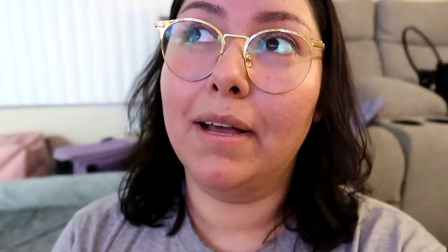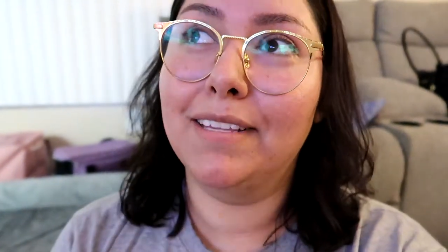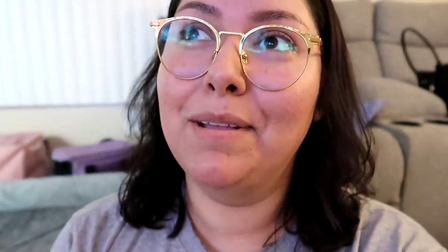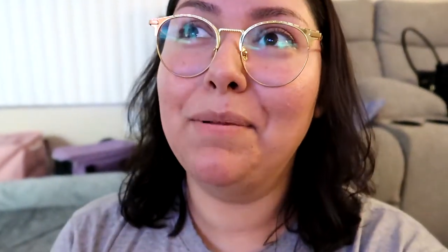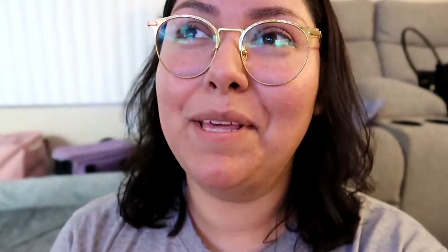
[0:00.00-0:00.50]

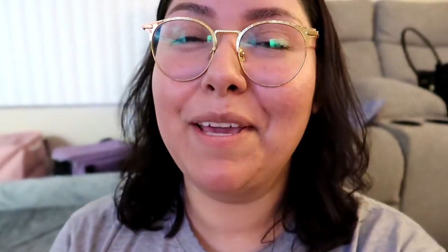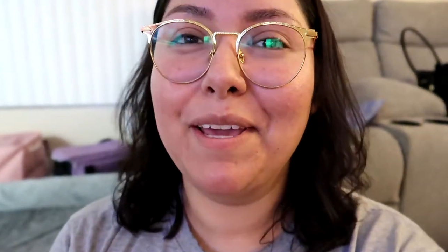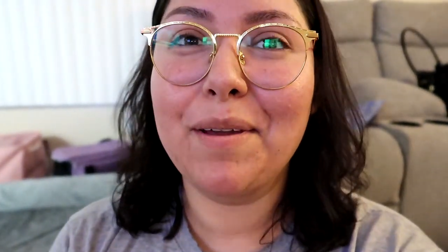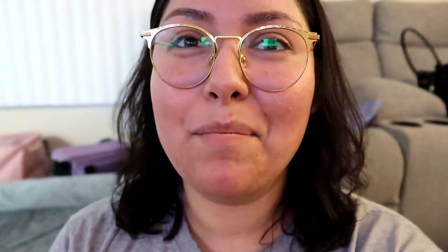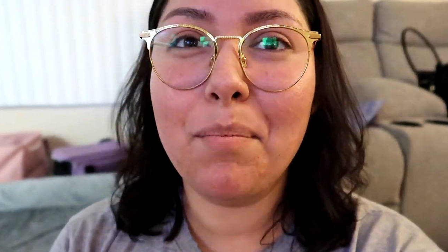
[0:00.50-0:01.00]

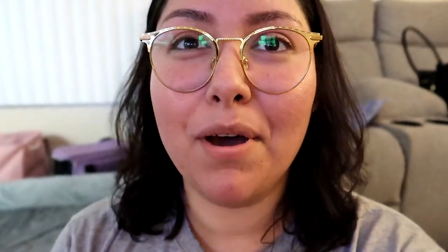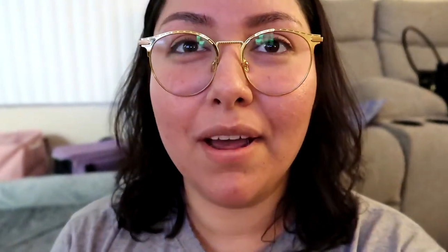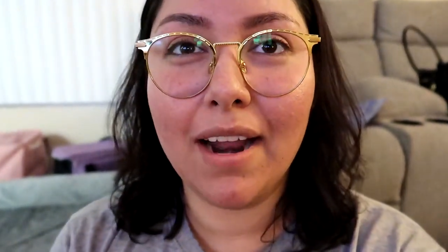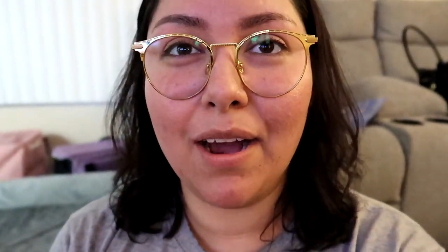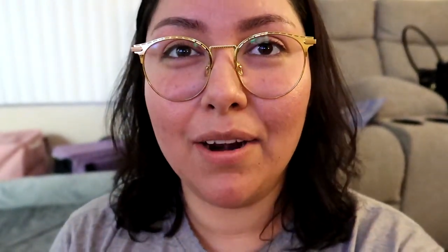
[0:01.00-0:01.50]
possibly
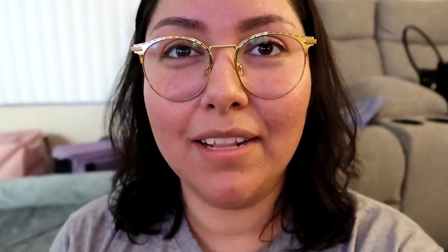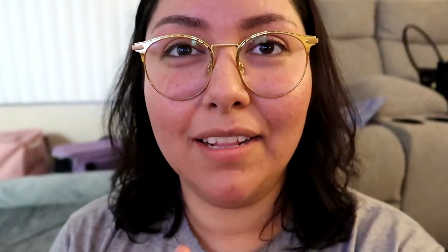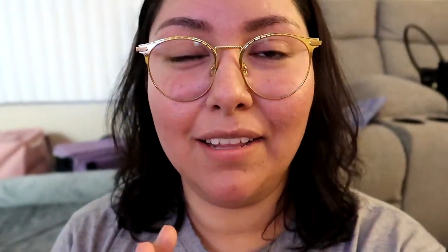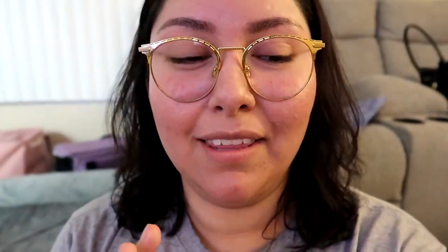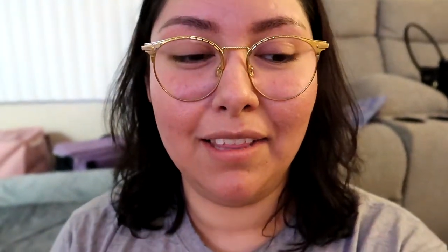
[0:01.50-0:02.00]
put out
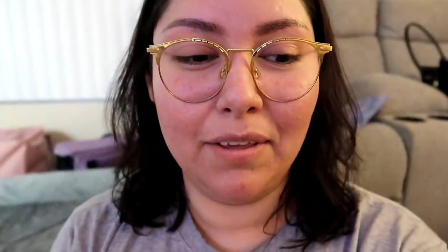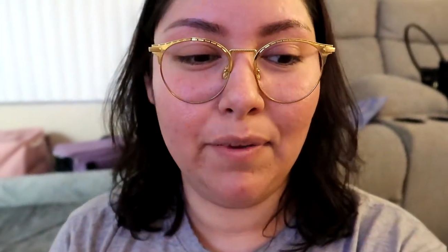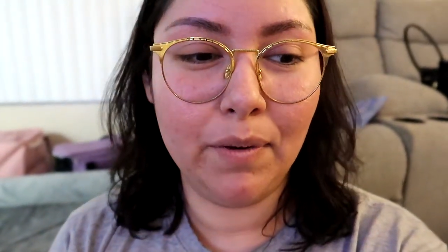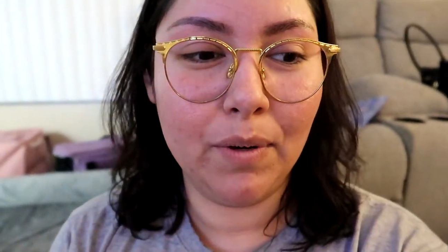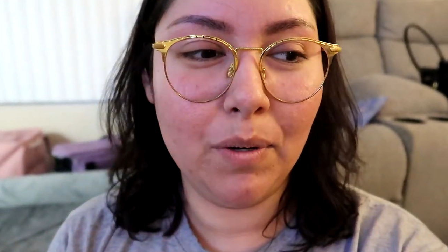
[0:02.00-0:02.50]
in the
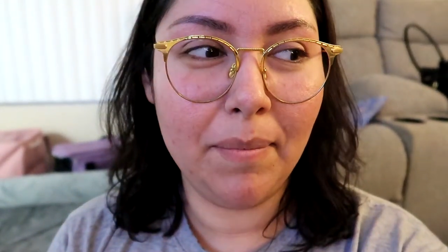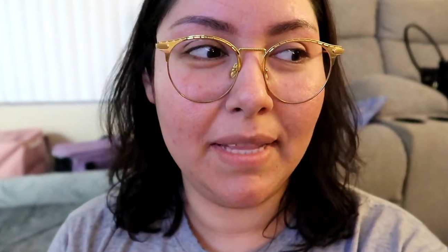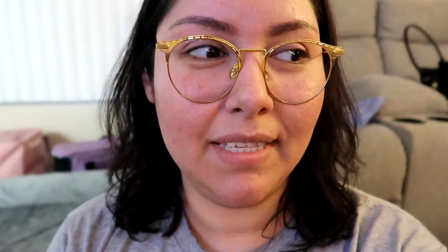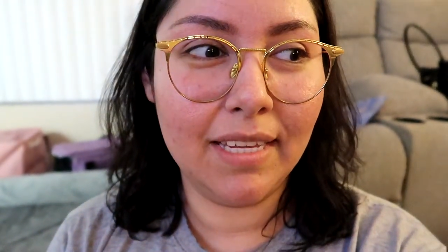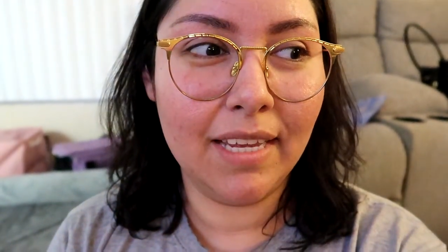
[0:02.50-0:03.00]
living room
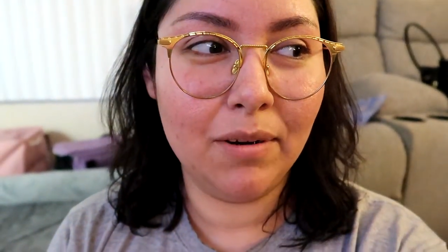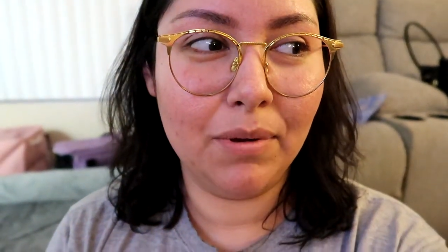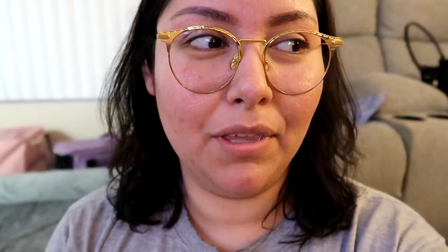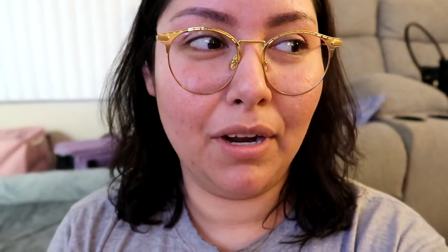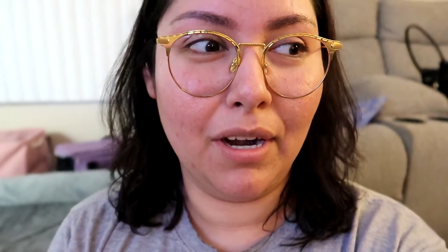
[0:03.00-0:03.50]
and stay here
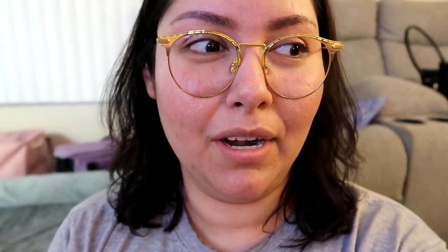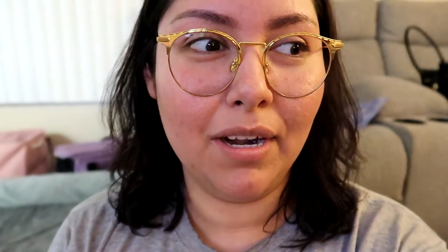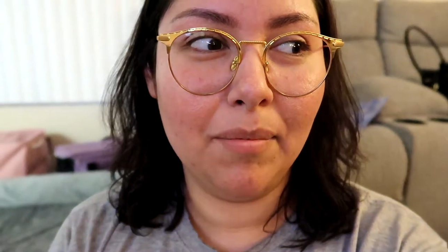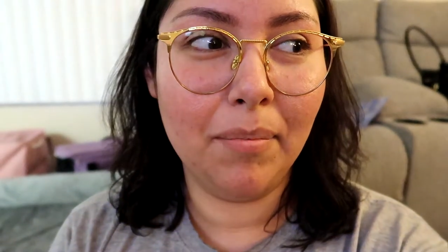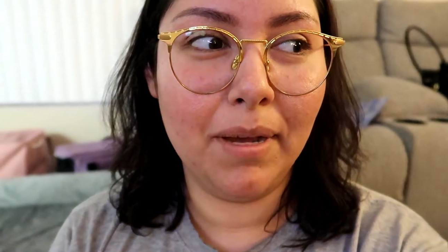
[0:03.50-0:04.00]
with
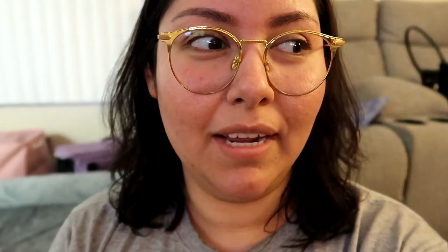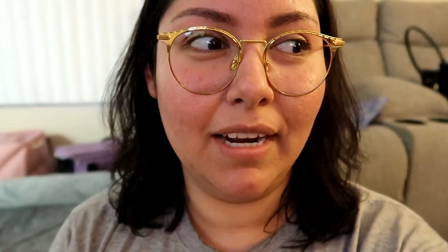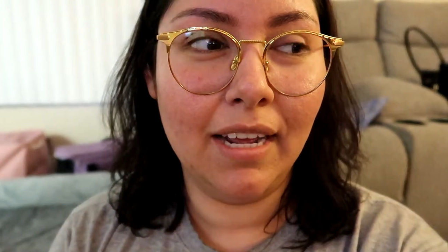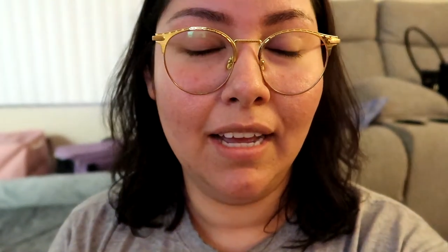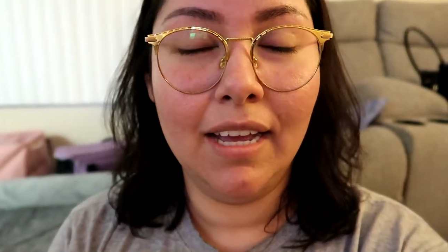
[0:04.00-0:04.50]
her but
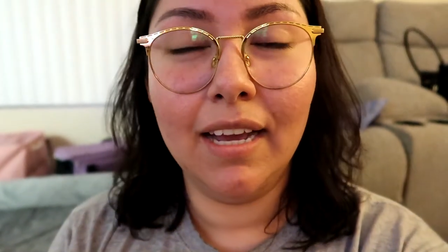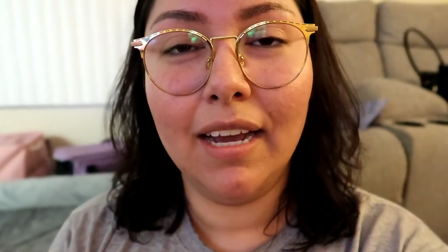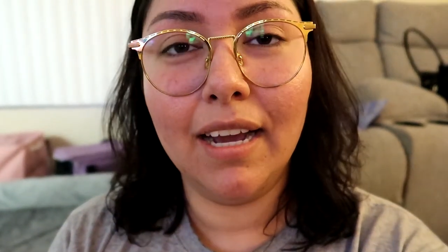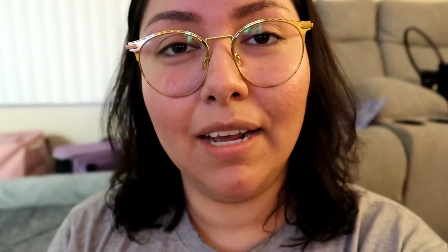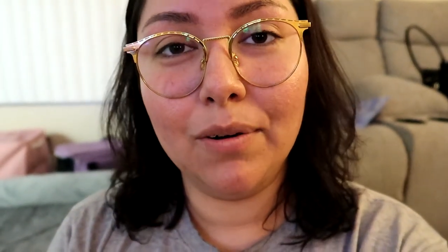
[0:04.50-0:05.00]

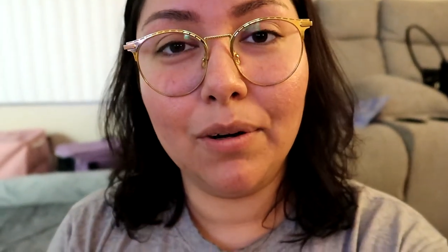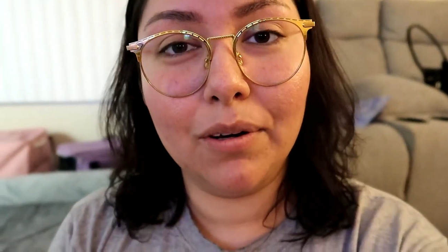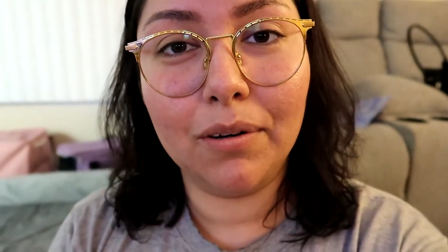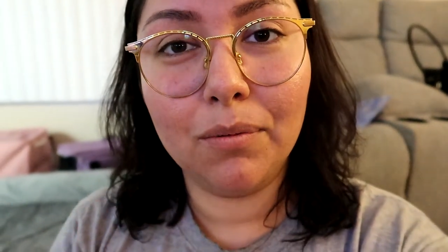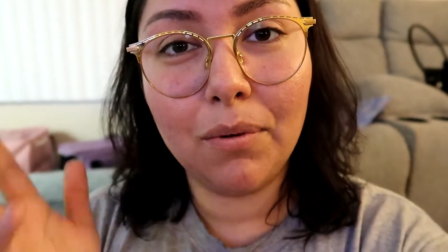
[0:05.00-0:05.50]
I don't
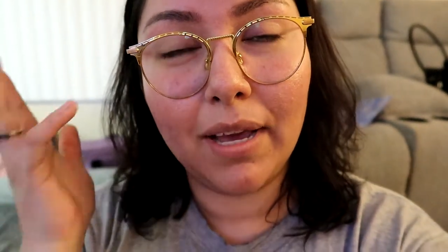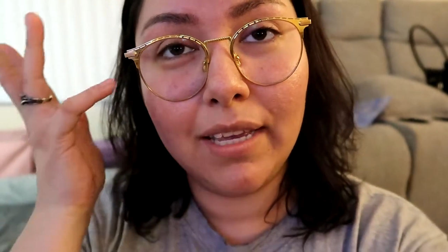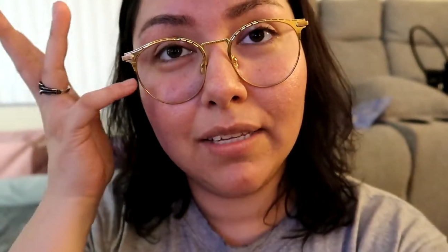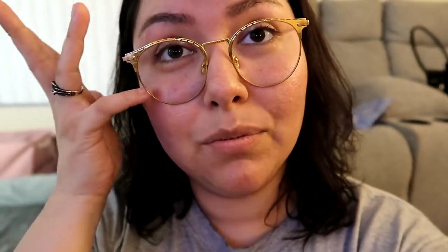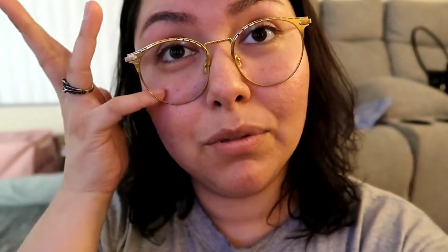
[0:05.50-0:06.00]
know I
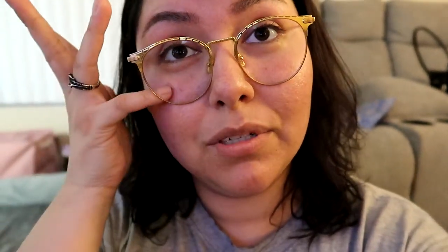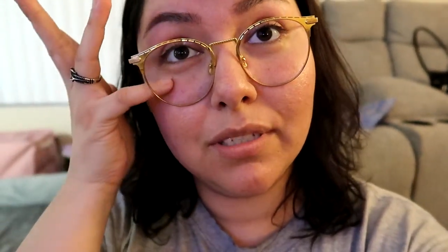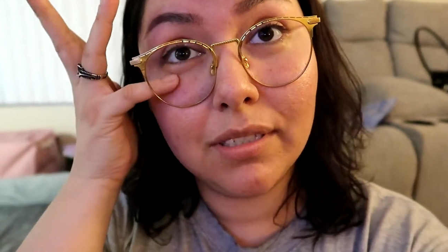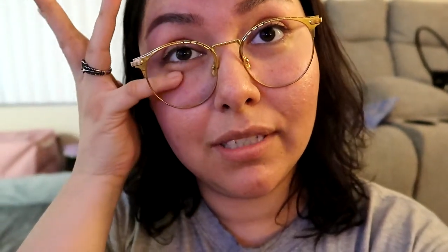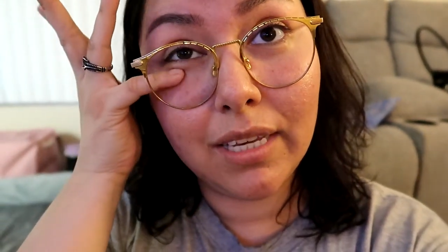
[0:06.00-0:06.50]
guess we'll
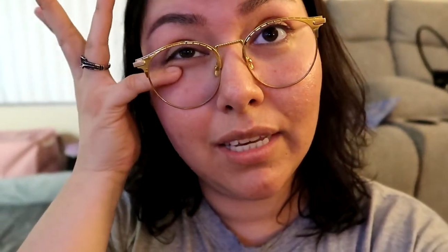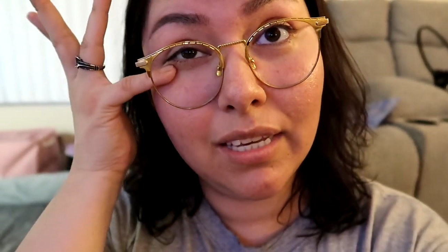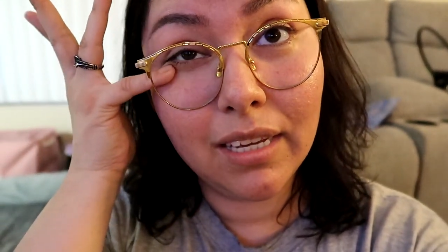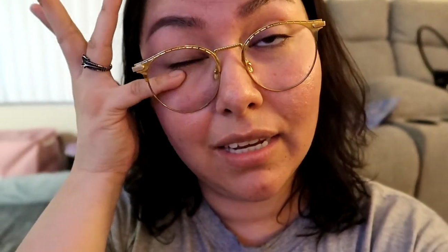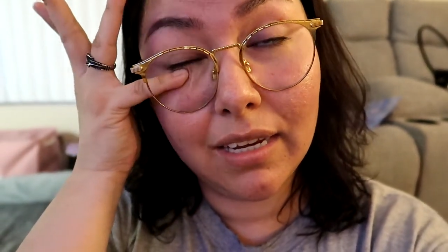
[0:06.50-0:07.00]
just
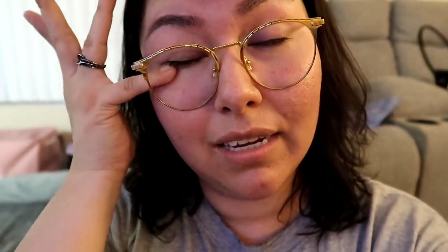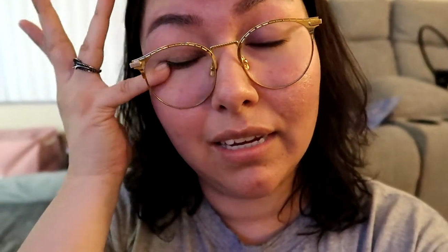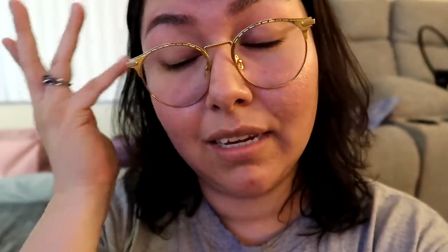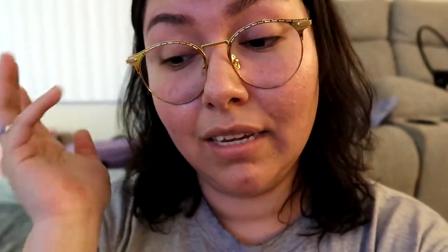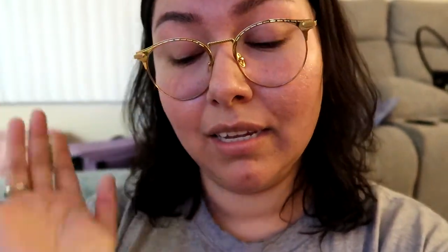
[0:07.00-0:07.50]
see
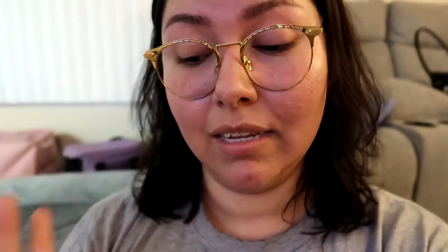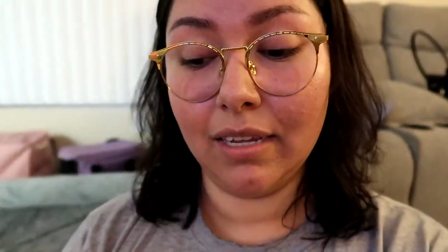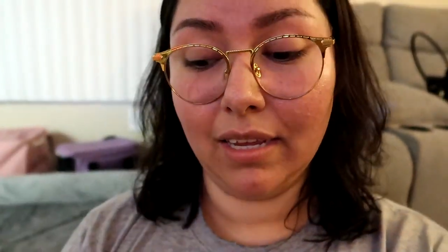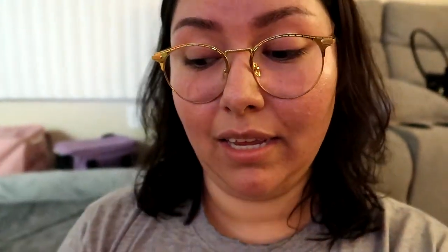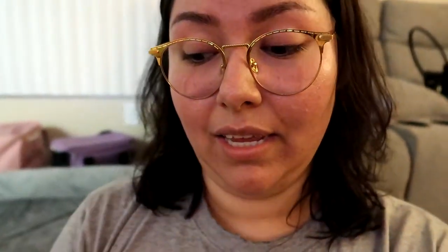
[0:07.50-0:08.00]

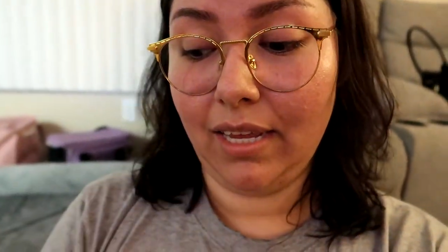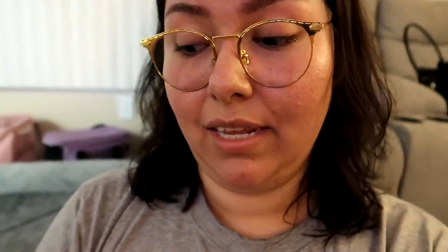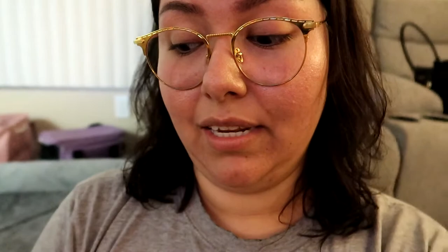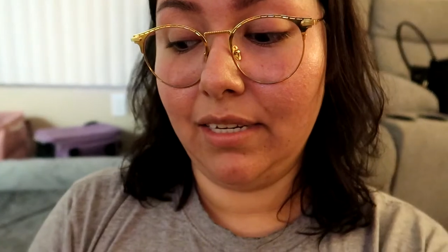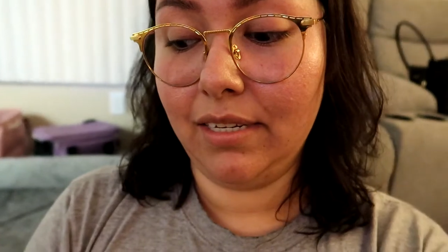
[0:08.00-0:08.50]

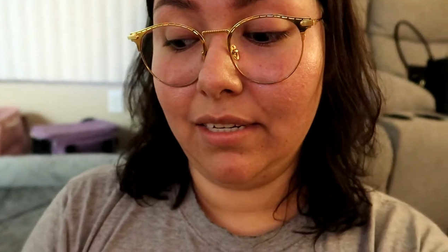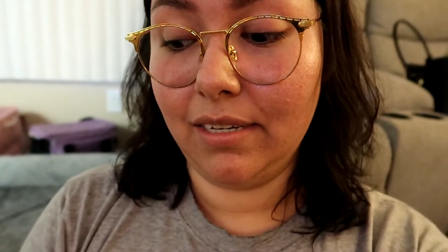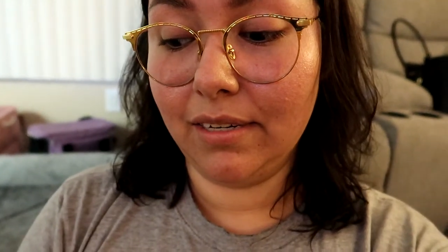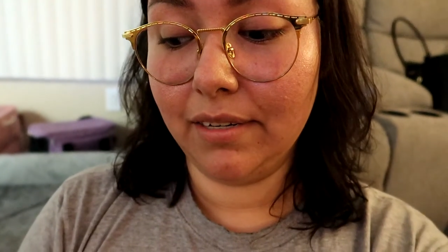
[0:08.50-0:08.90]
and